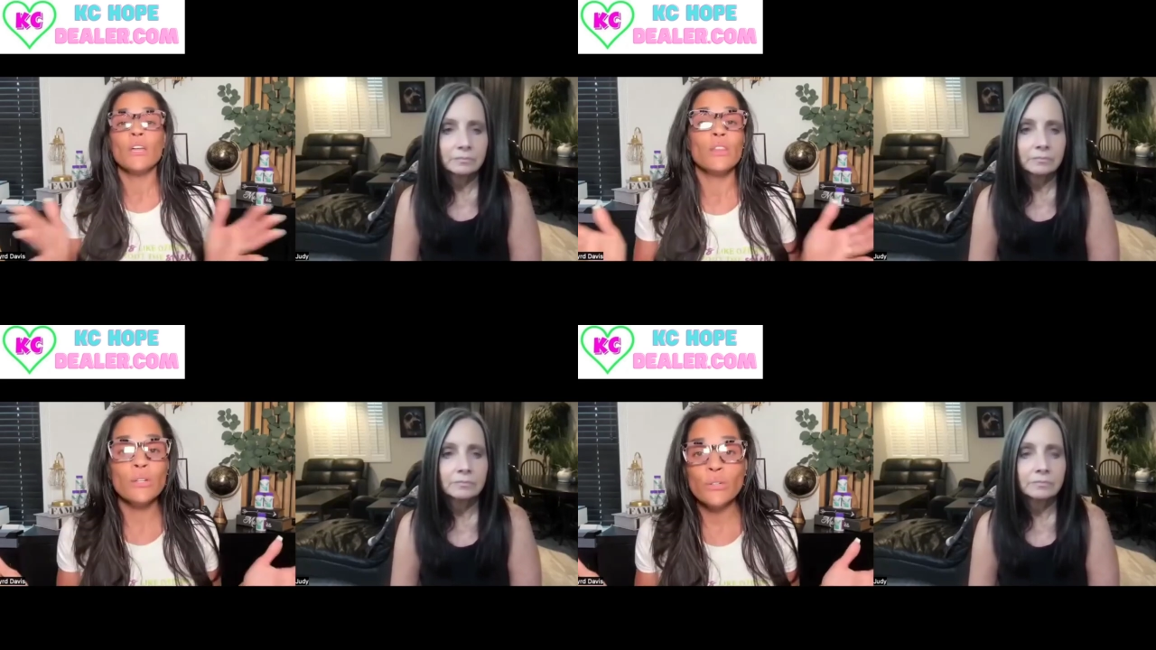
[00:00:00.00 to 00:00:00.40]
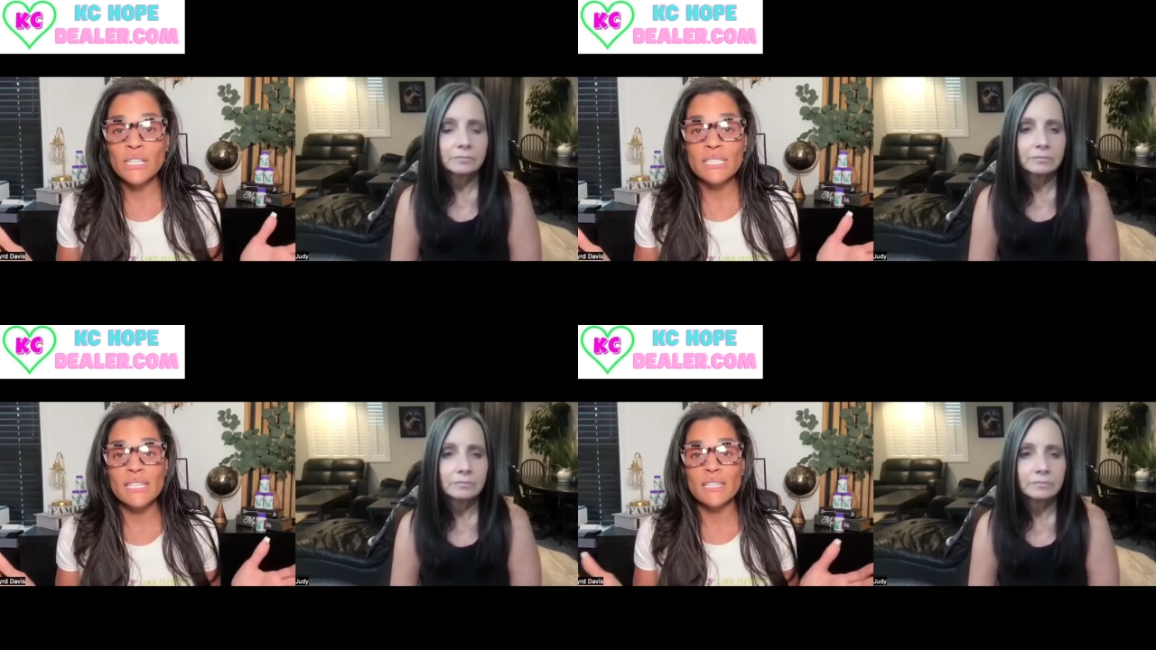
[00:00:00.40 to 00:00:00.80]
Speaker 1: the
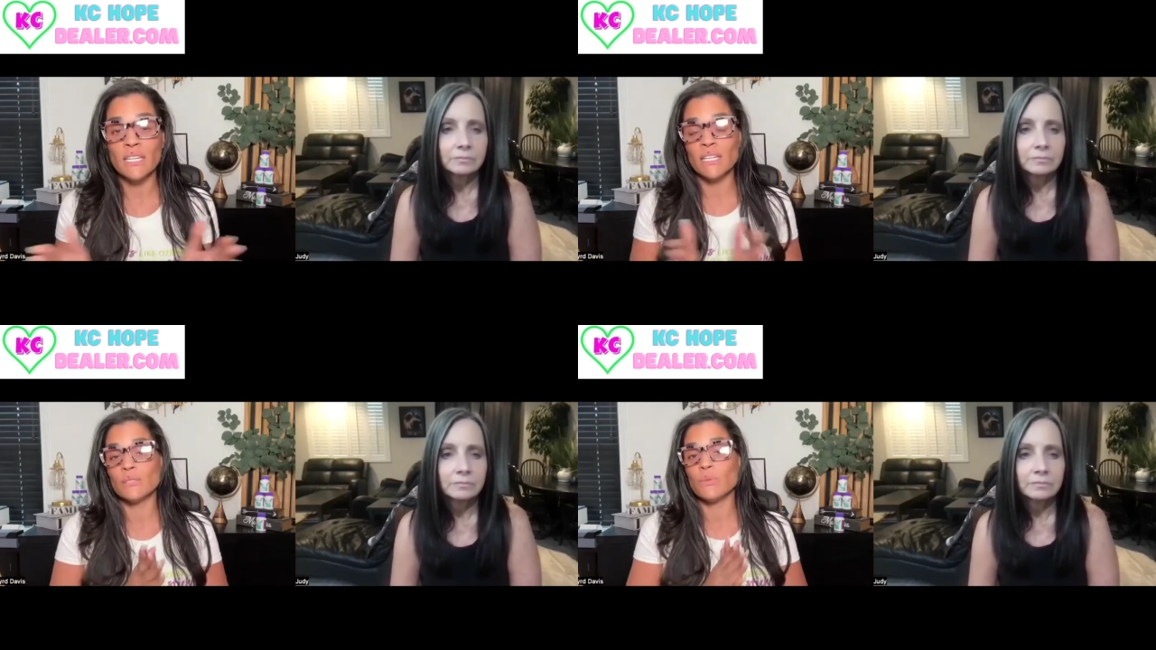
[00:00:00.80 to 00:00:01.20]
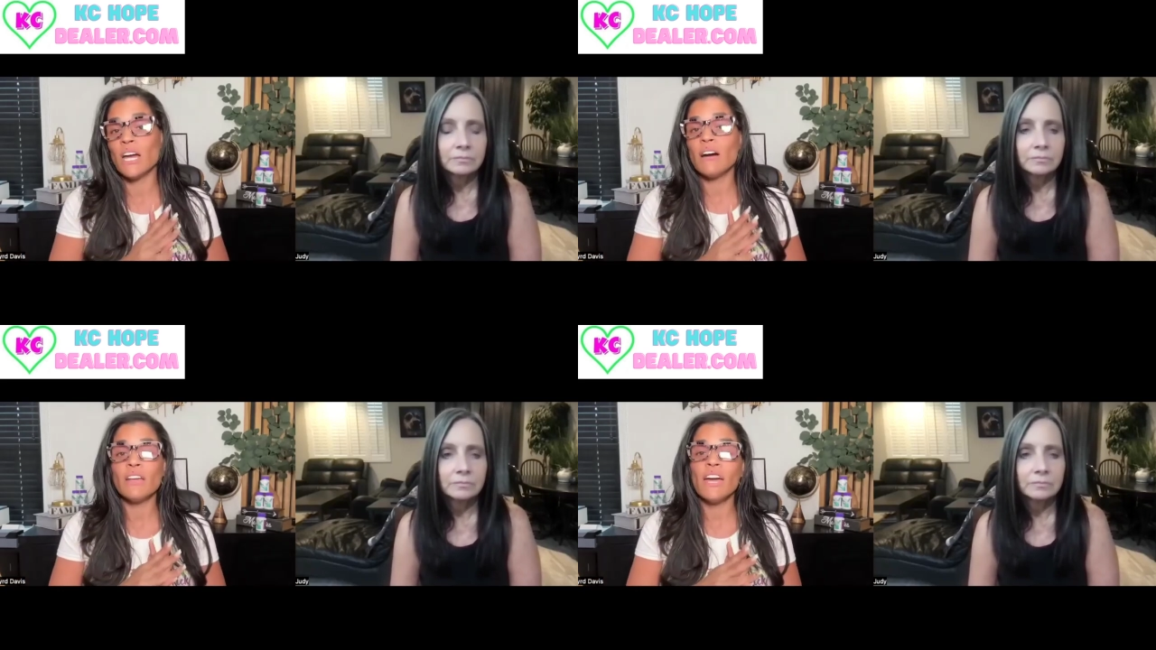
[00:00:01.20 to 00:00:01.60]
crazy things,
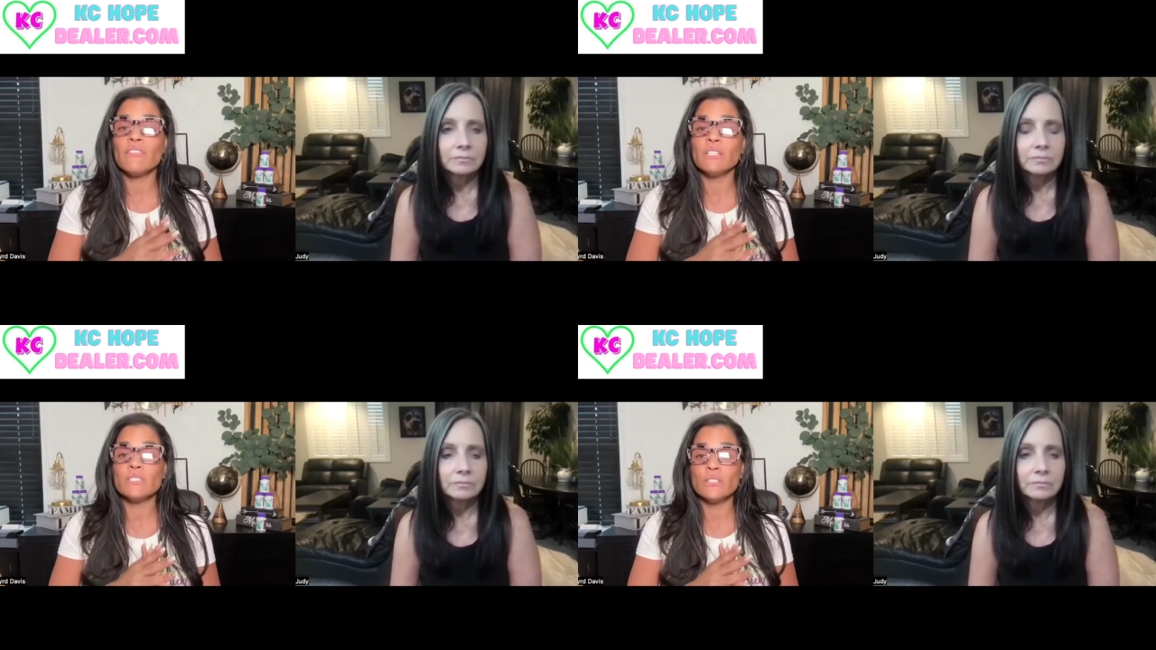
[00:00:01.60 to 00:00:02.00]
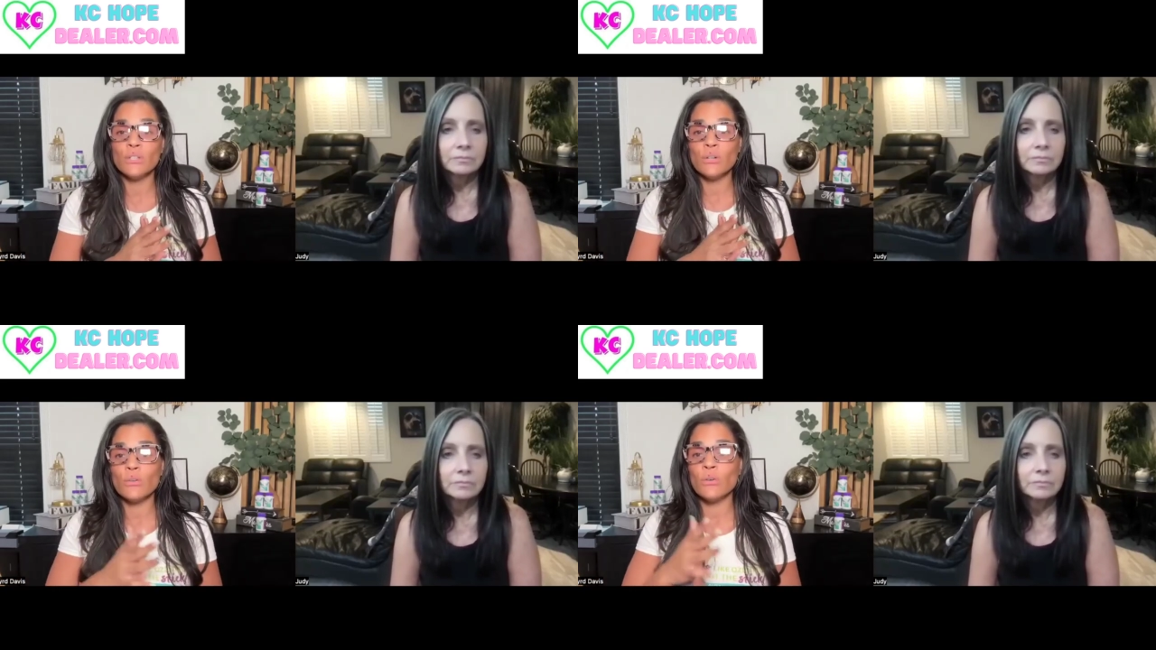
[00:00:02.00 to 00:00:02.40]
without having to
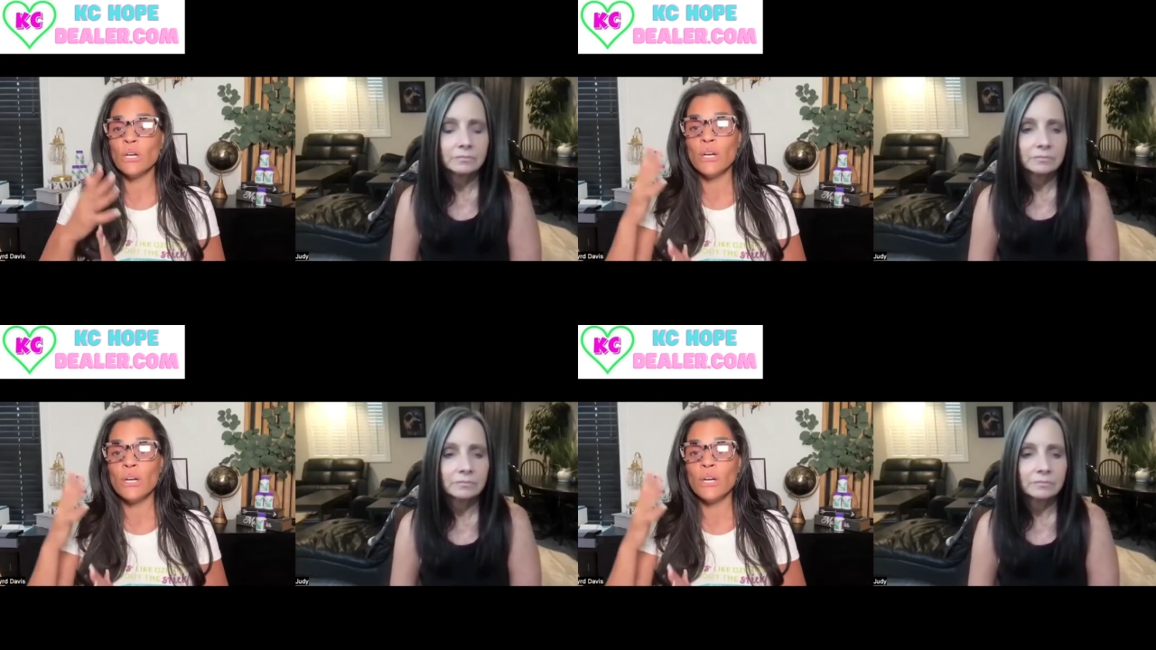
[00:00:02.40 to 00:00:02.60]
go